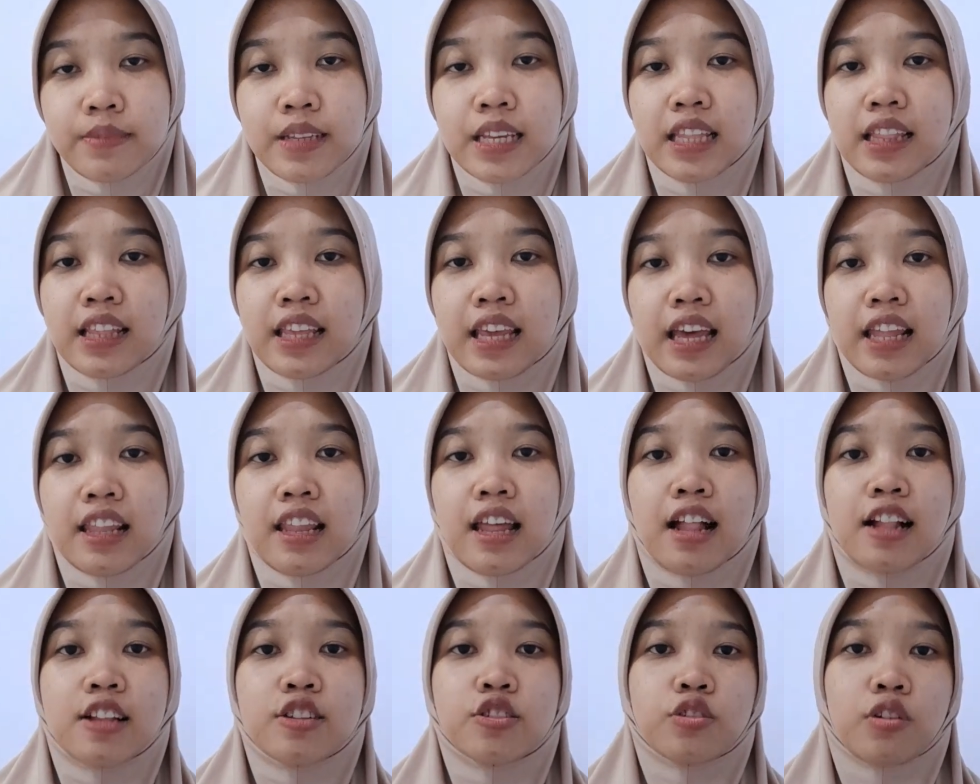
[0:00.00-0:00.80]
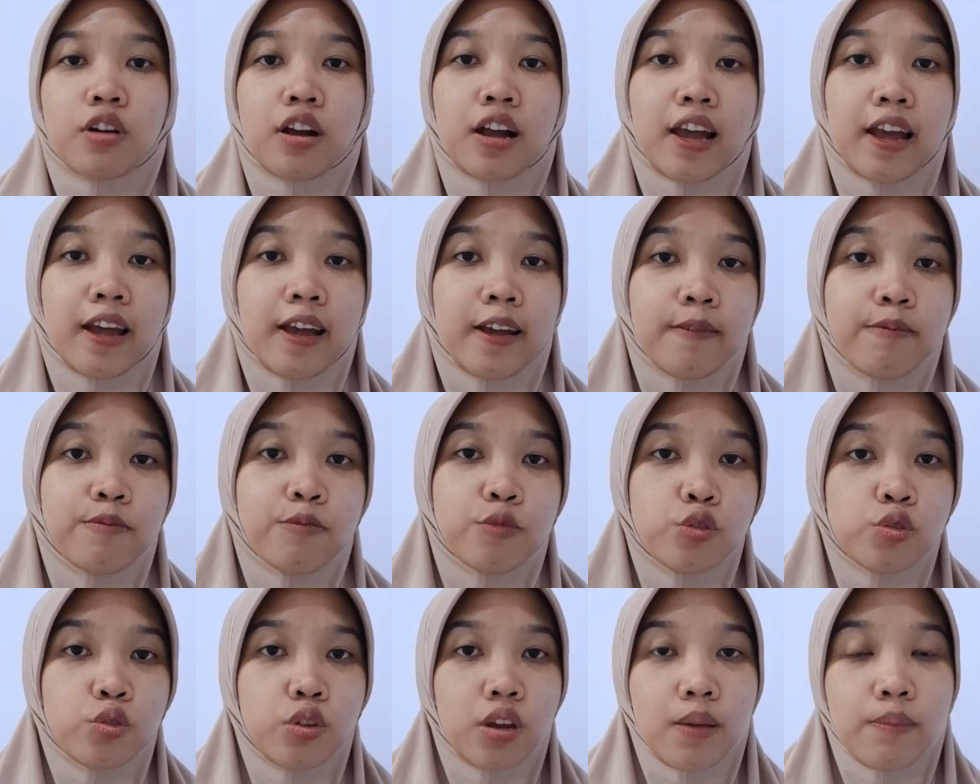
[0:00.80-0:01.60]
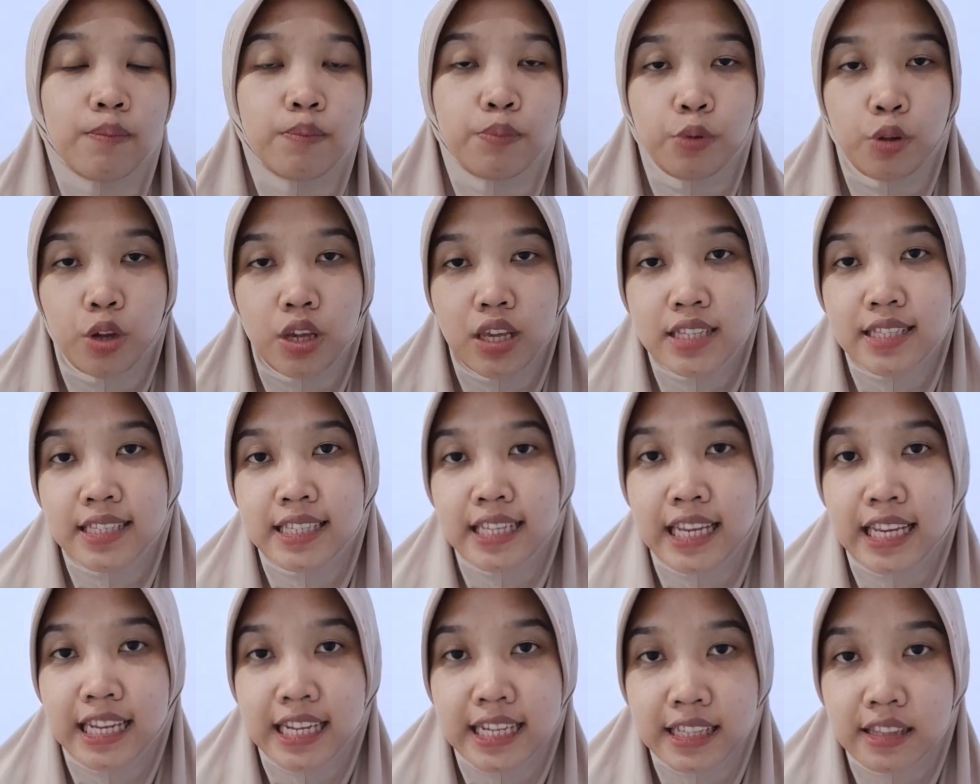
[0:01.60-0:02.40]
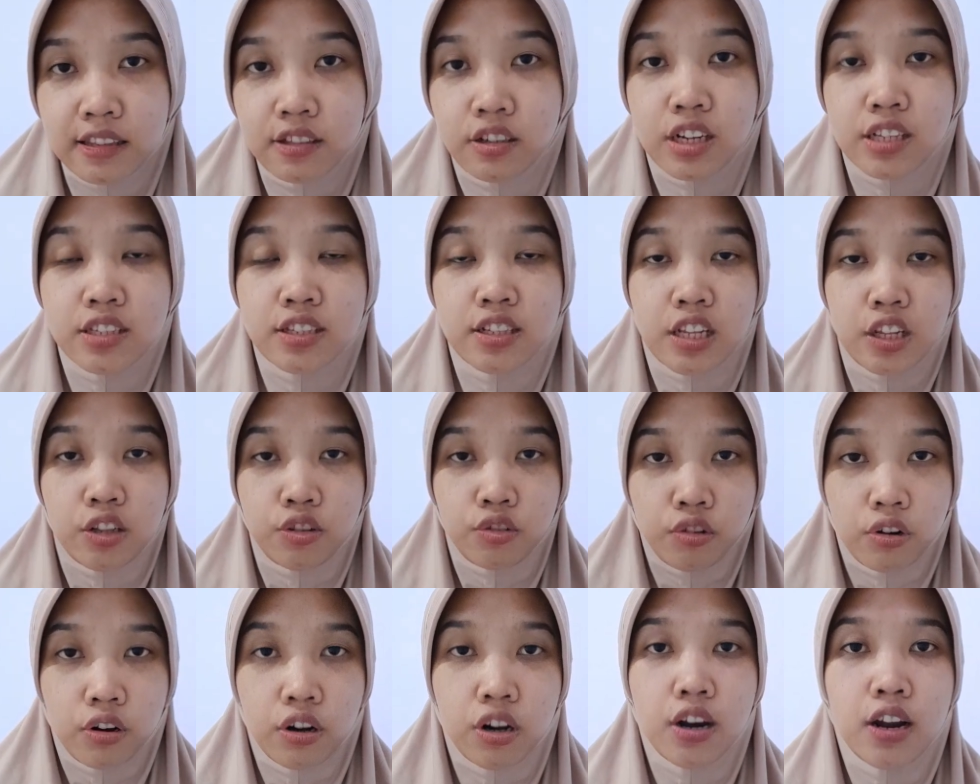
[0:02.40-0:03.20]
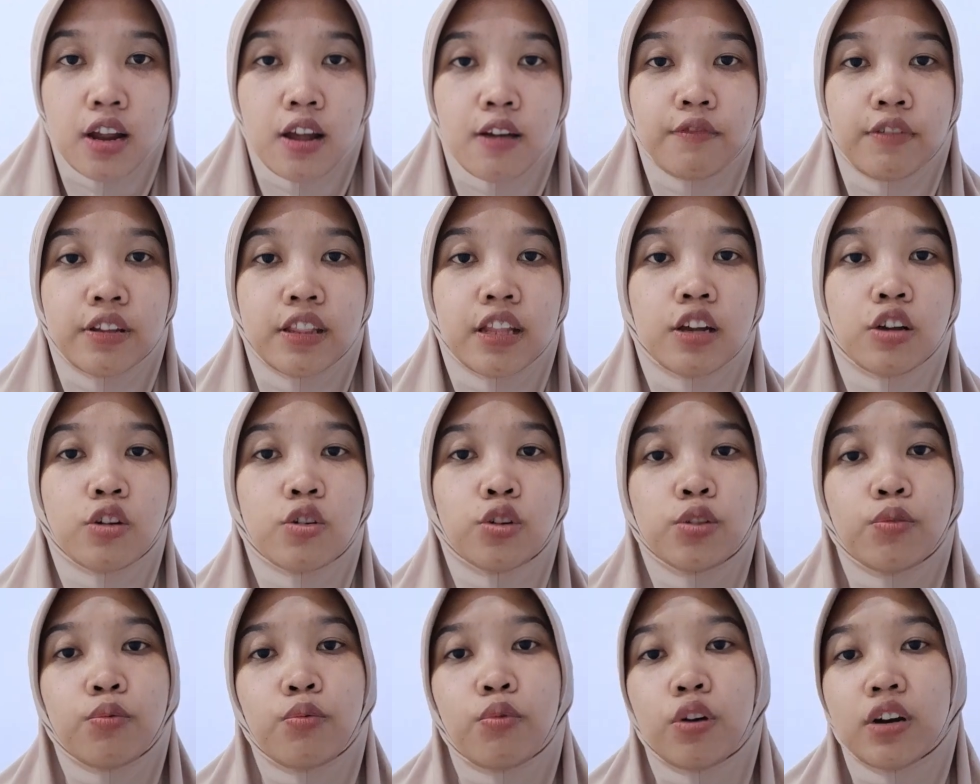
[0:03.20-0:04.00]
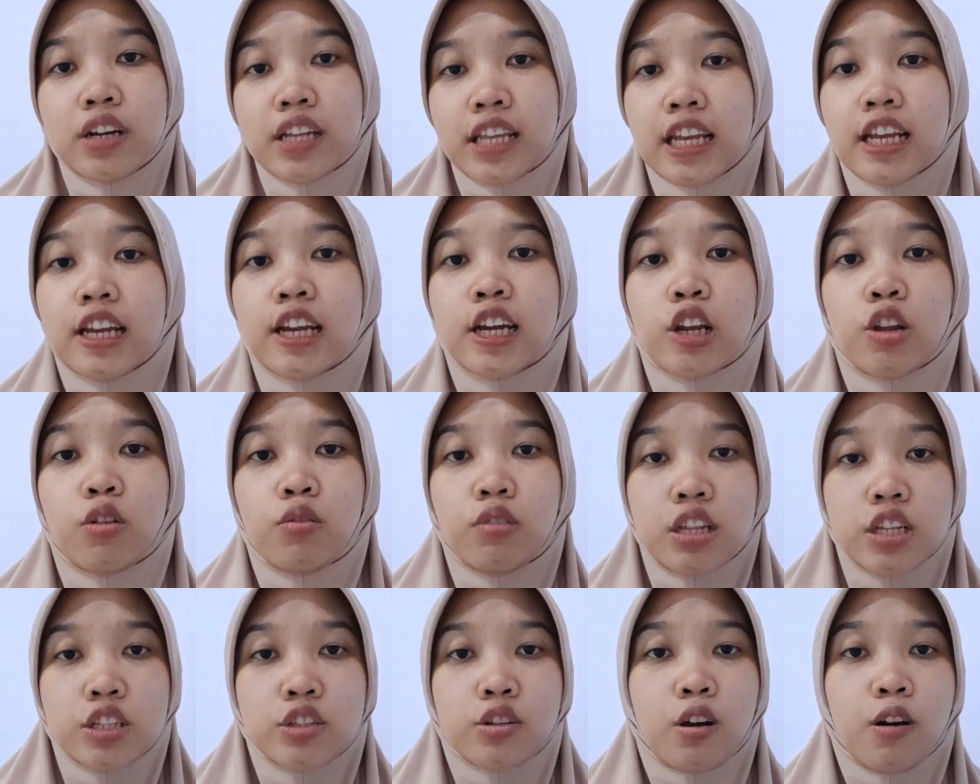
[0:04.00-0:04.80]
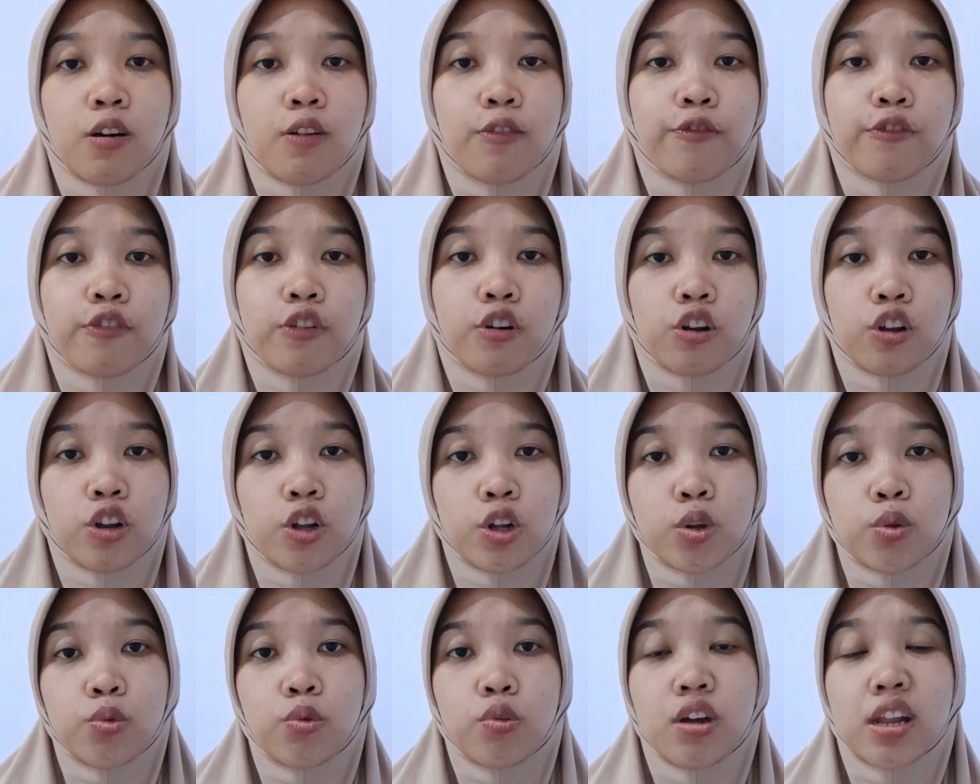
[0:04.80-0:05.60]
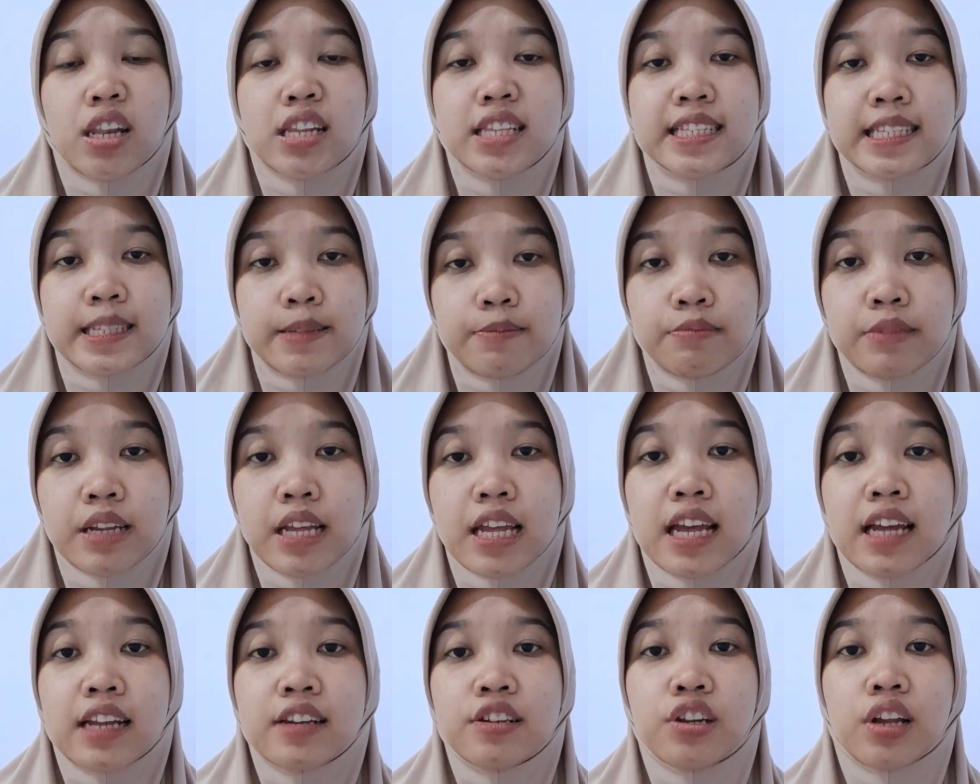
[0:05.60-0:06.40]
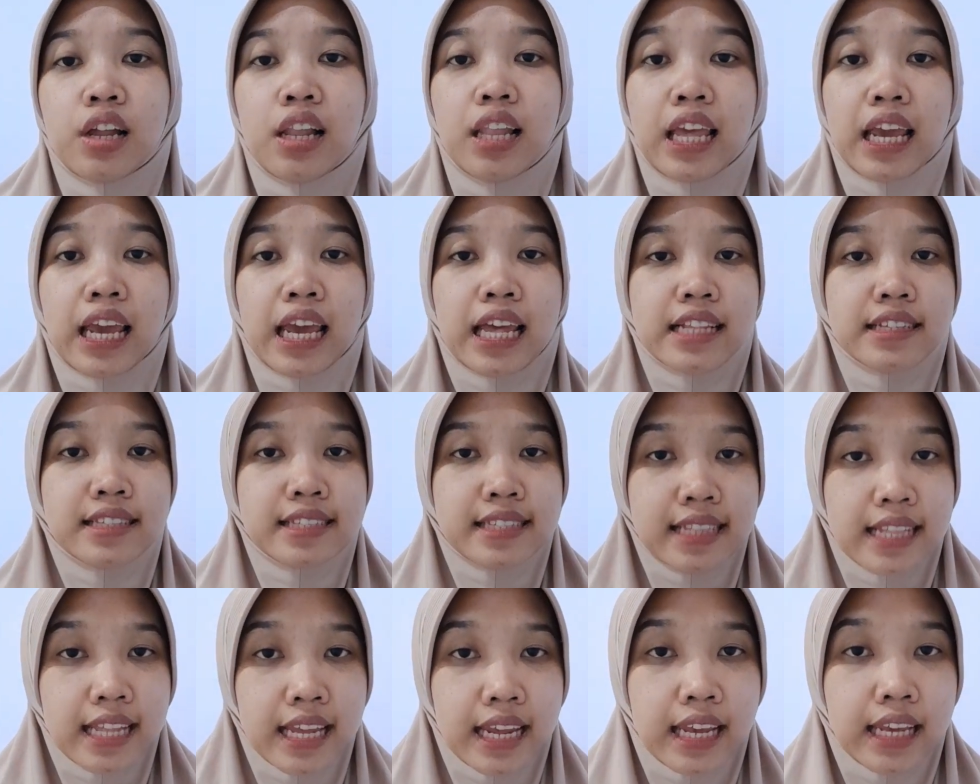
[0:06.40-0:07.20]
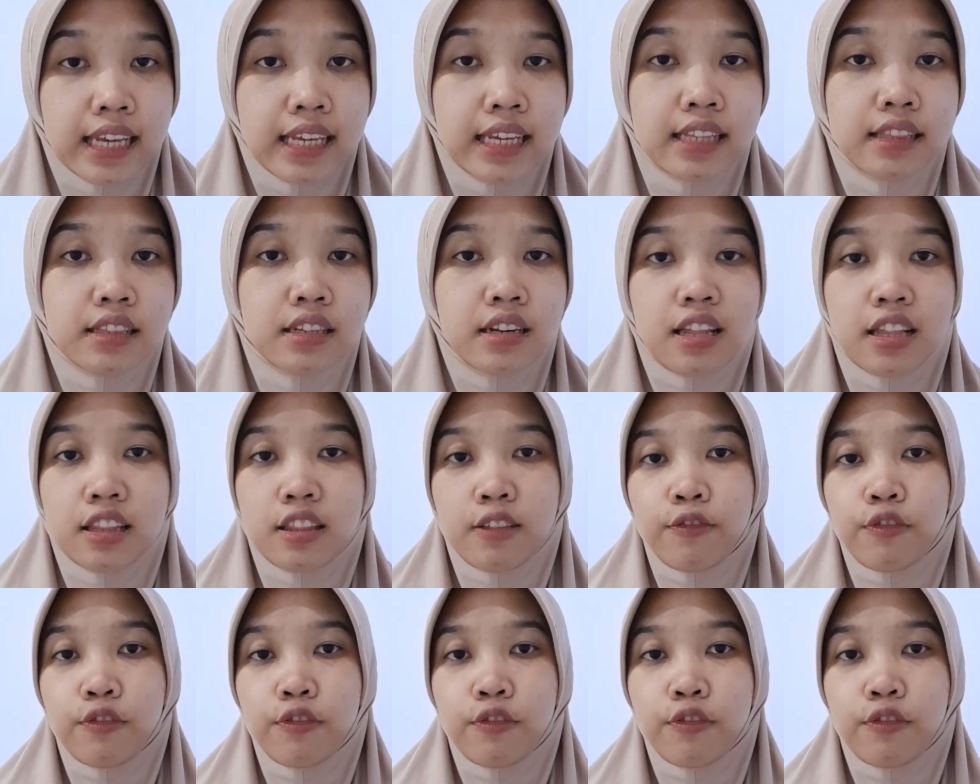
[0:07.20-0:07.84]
It can also help to employ a second translator with a good working knowledge of colloquialism, dialect and slang in the native